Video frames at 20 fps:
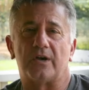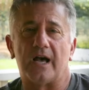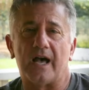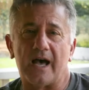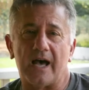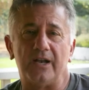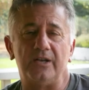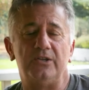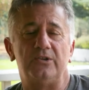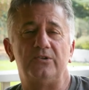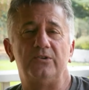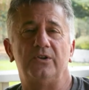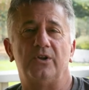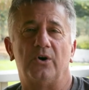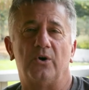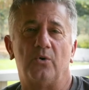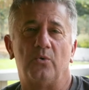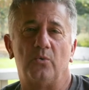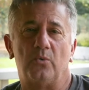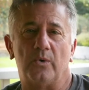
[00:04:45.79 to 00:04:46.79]
how do you
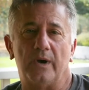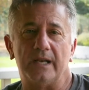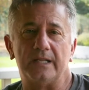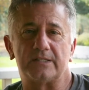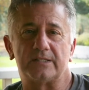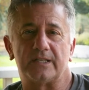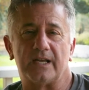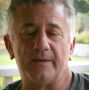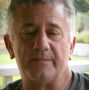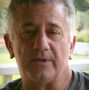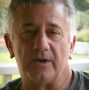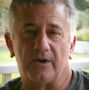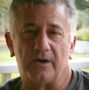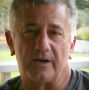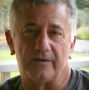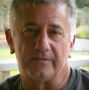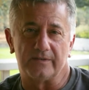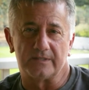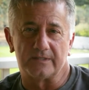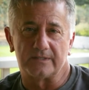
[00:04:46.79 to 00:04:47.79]
know when it's time to
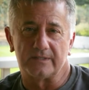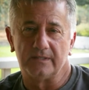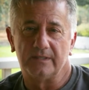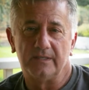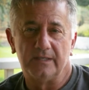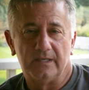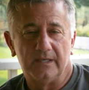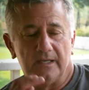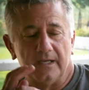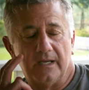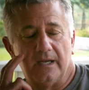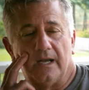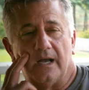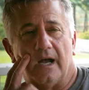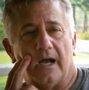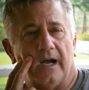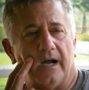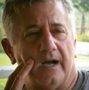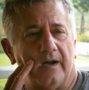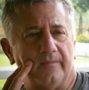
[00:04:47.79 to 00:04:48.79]
harvest?
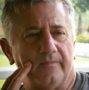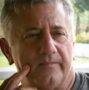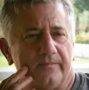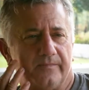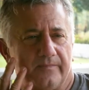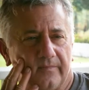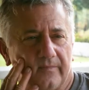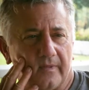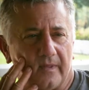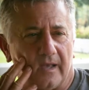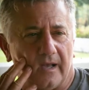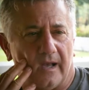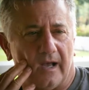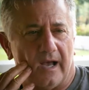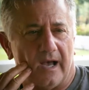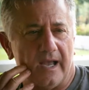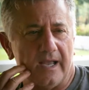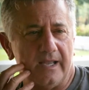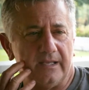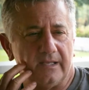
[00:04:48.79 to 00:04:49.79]

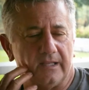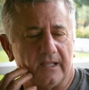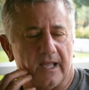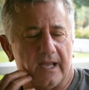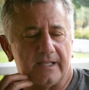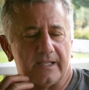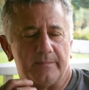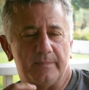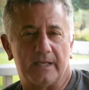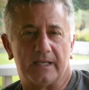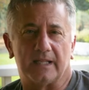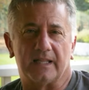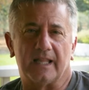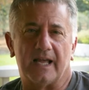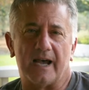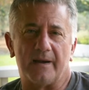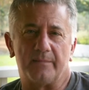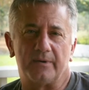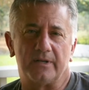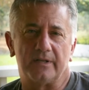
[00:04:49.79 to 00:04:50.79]
I like to be
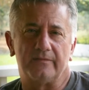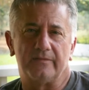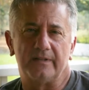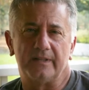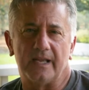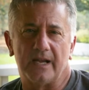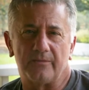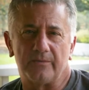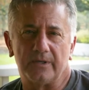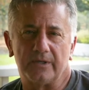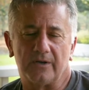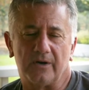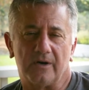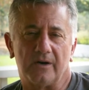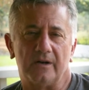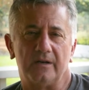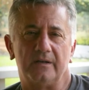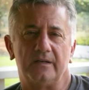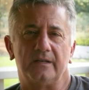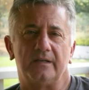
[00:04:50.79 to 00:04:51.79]
collaborative in that
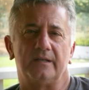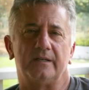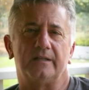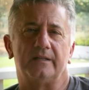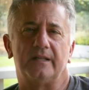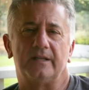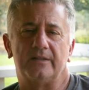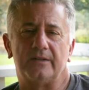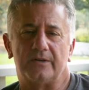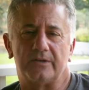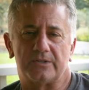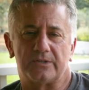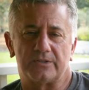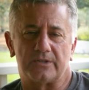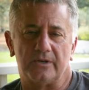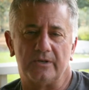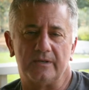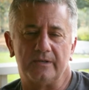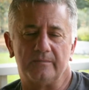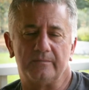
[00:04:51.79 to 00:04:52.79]
regard. There are
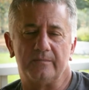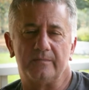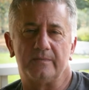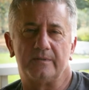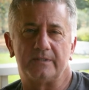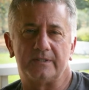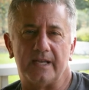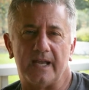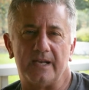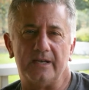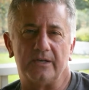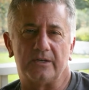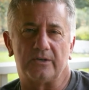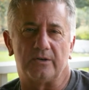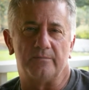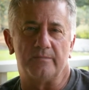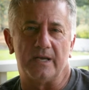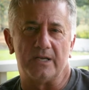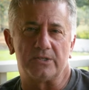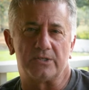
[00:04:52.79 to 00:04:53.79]
certain
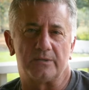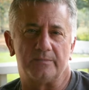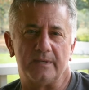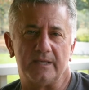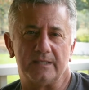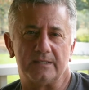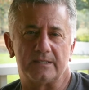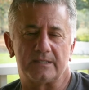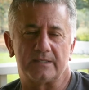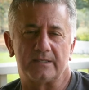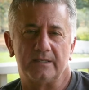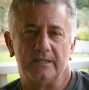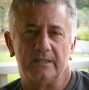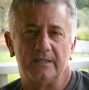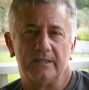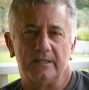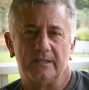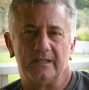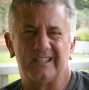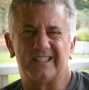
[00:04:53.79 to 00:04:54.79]
technical measurements
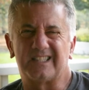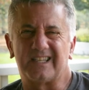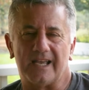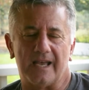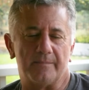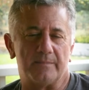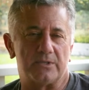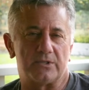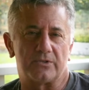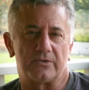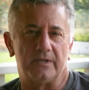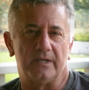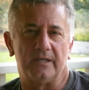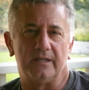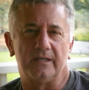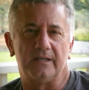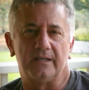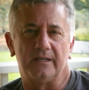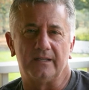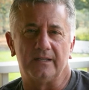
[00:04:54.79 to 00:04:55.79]
It's
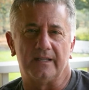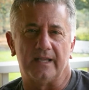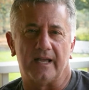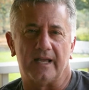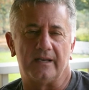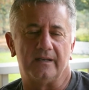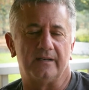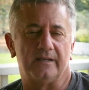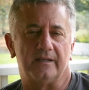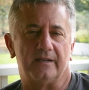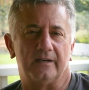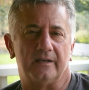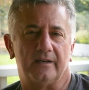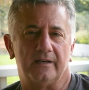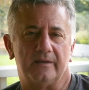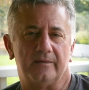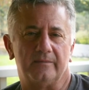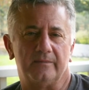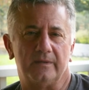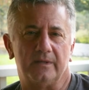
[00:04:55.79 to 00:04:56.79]
chemistry that
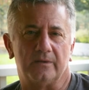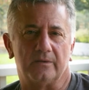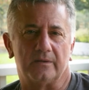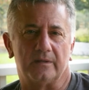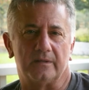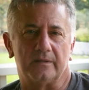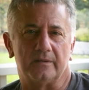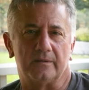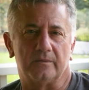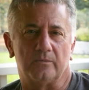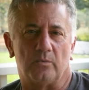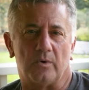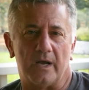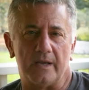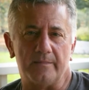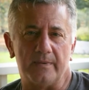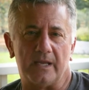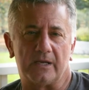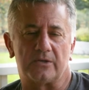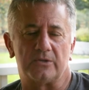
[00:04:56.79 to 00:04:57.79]

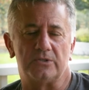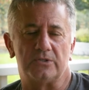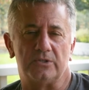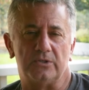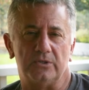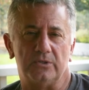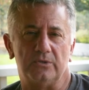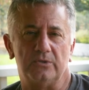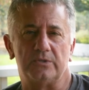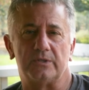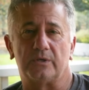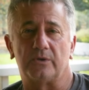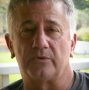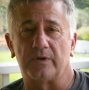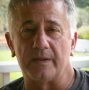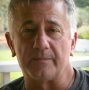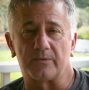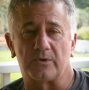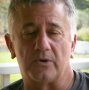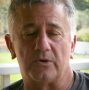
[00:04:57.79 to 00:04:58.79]
winemakers use and
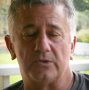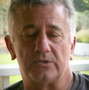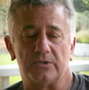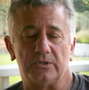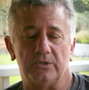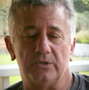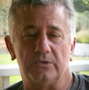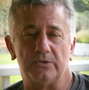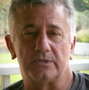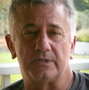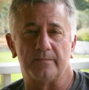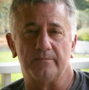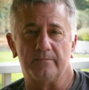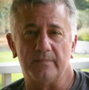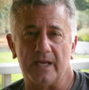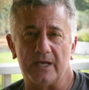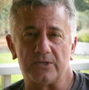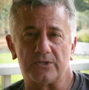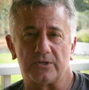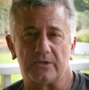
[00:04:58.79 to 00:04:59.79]
grape growers use to
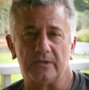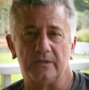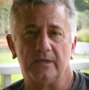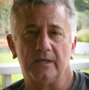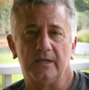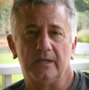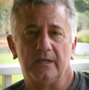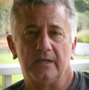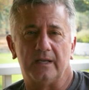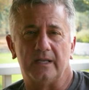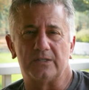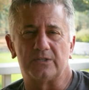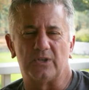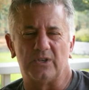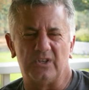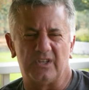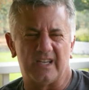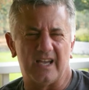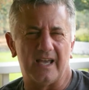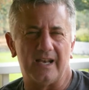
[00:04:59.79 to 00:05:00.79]
measure, and so
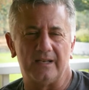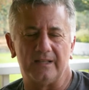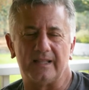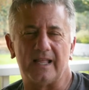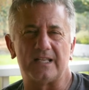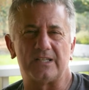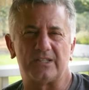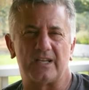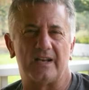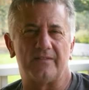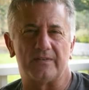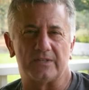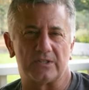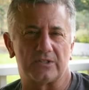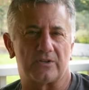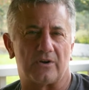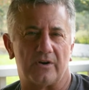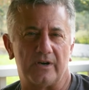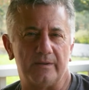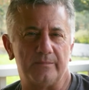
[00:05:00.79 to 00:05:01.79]
that's kind of a
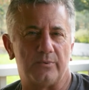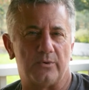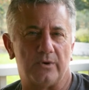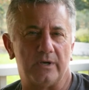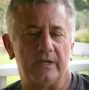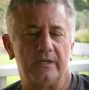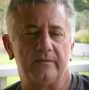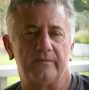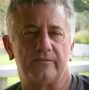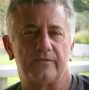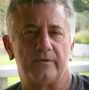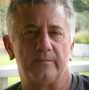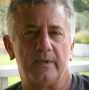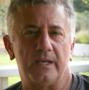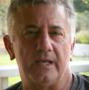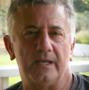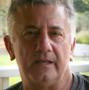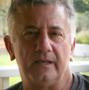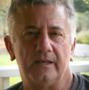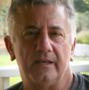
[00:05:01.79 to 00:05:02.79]
starting point for
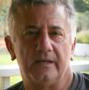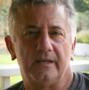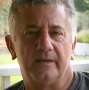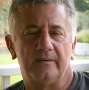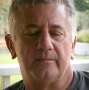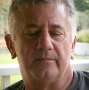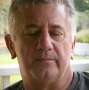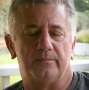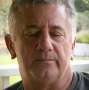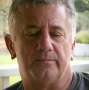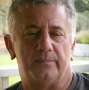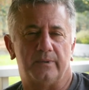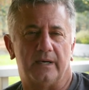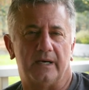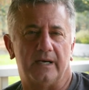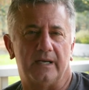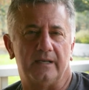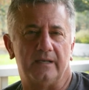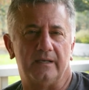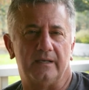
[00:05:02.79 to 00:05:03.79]
me.
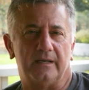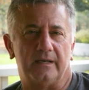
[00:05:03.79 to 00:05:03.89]
But